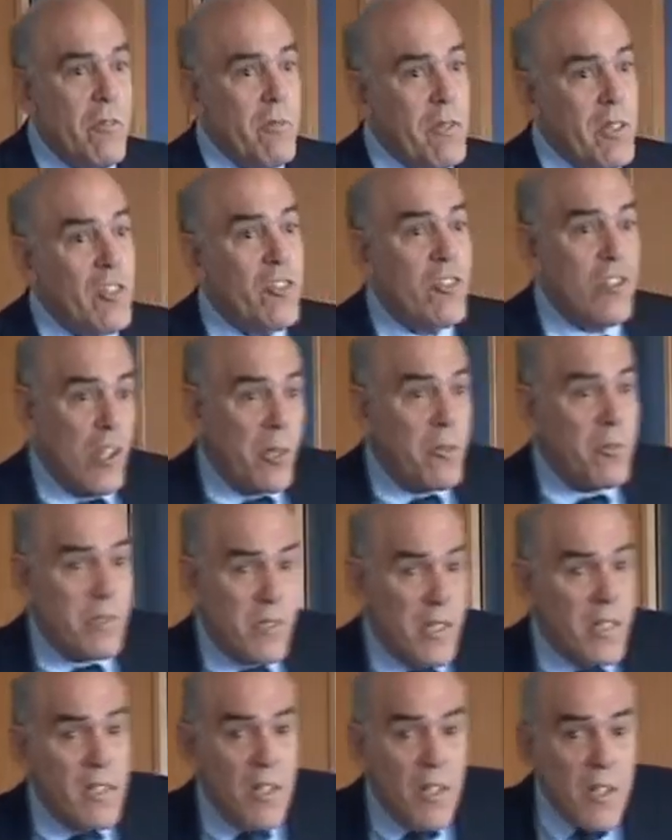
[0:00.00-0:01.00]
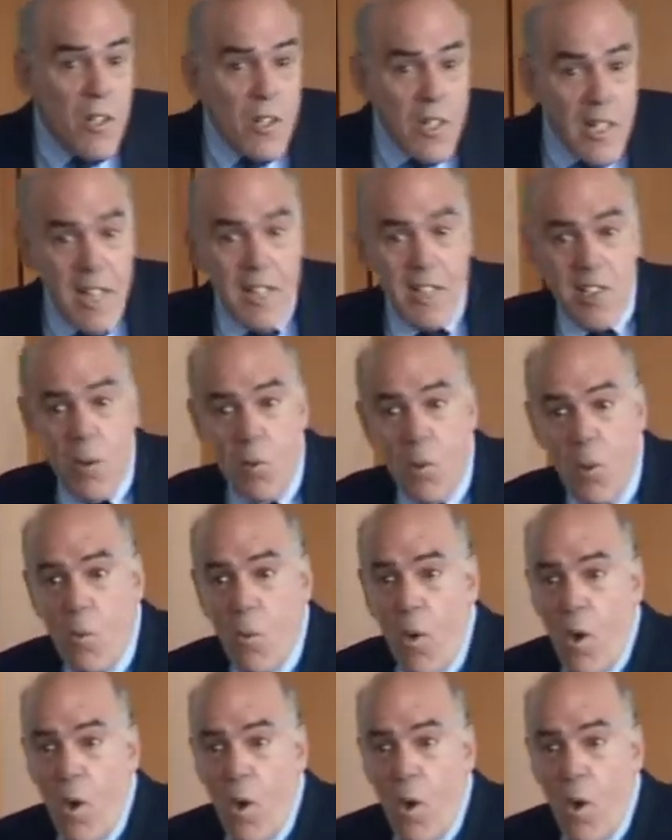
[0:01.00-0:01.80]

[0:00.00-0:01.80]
He really shows that that's how we're